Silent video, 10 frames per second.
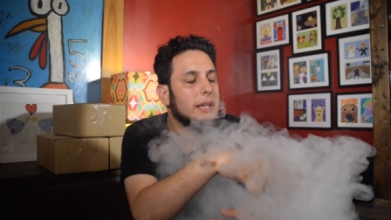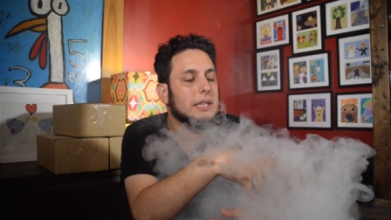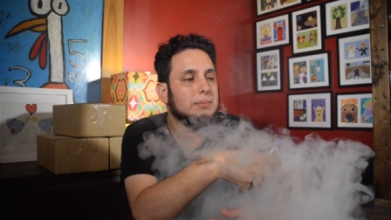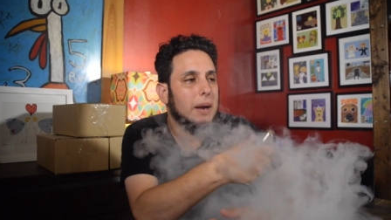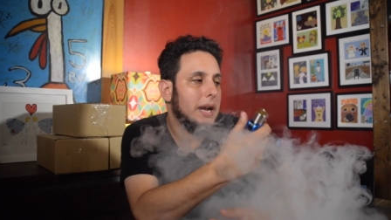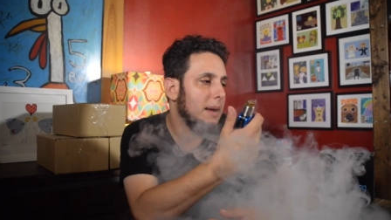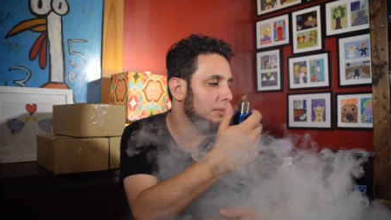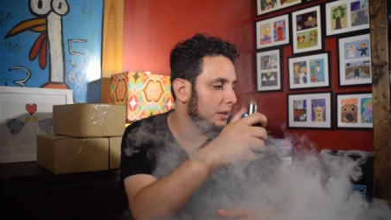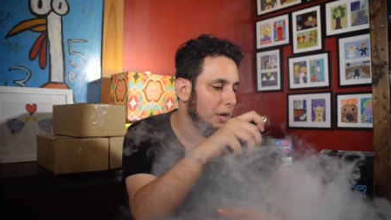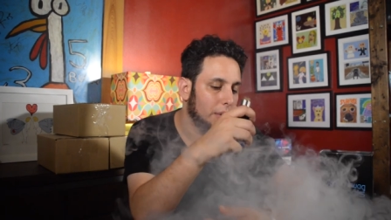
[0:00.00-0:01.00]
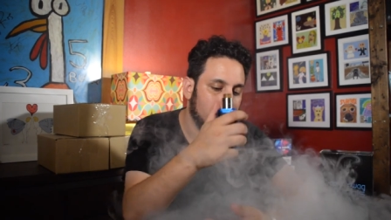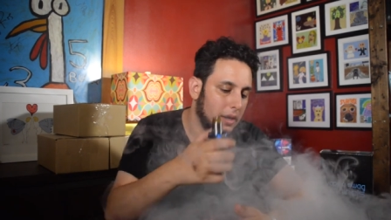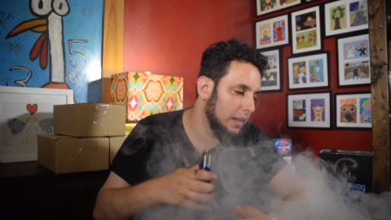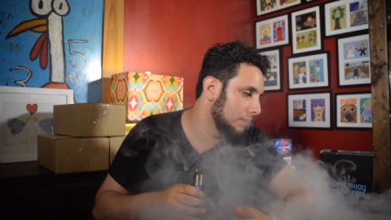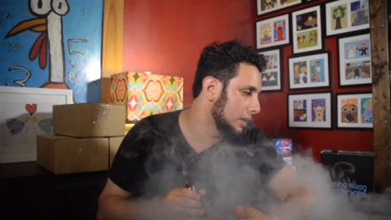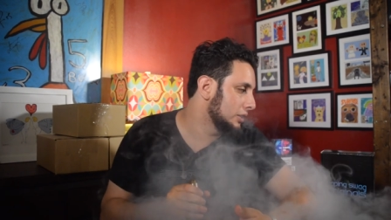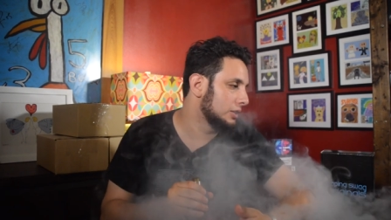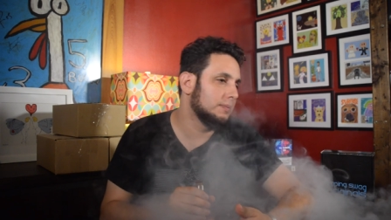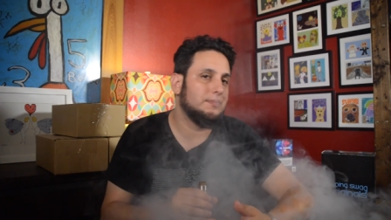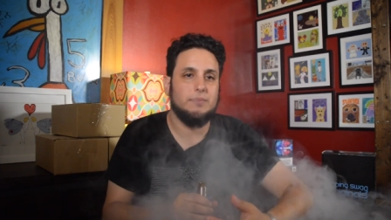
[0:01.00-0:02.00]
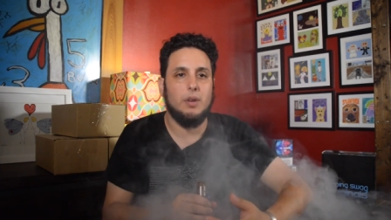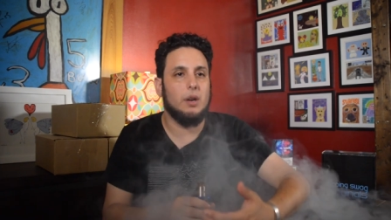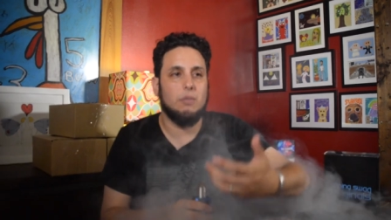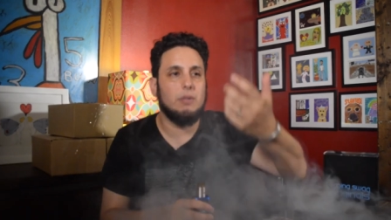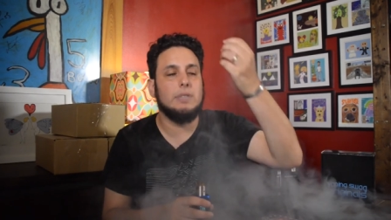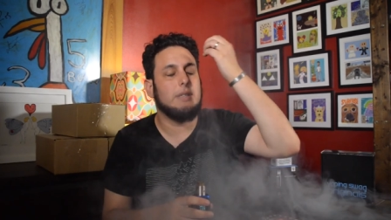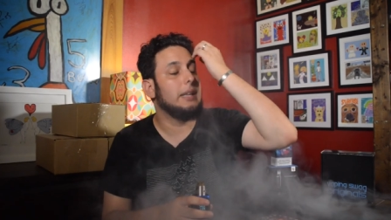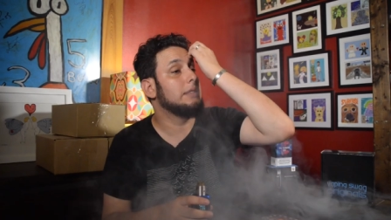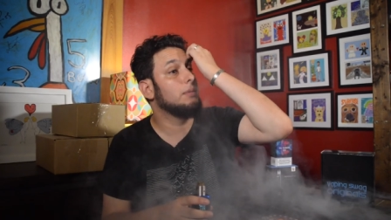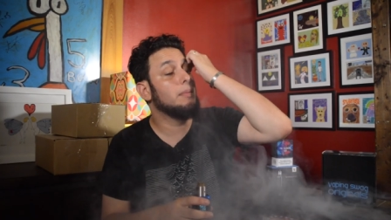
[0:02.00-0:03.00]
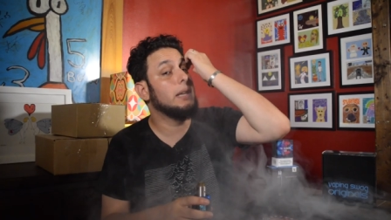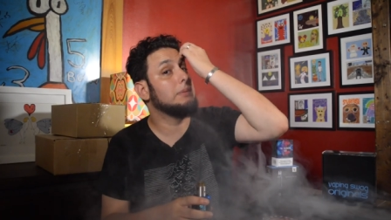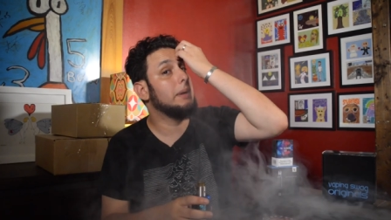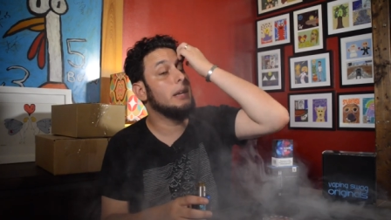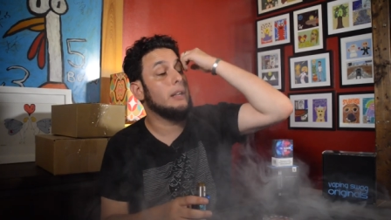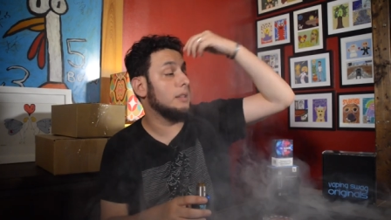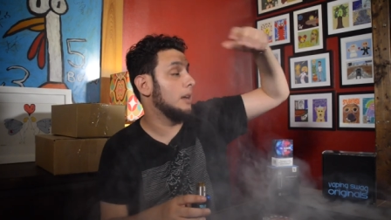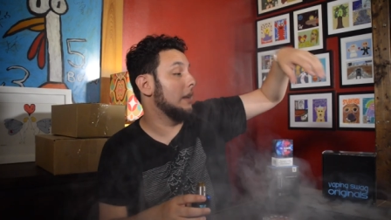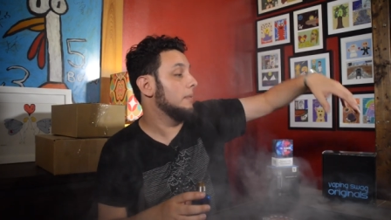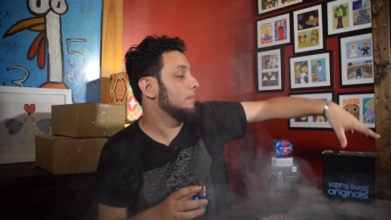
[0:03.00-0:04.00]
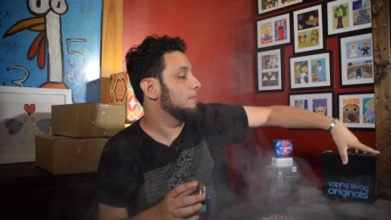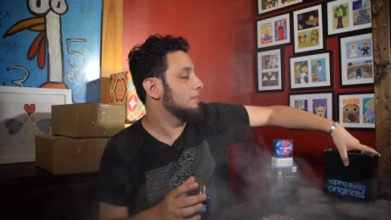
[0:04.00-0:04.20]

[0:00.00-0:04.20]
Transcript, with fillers: Yeah, it's pineapple and coconut, which, you know, resonates with me as pina colada,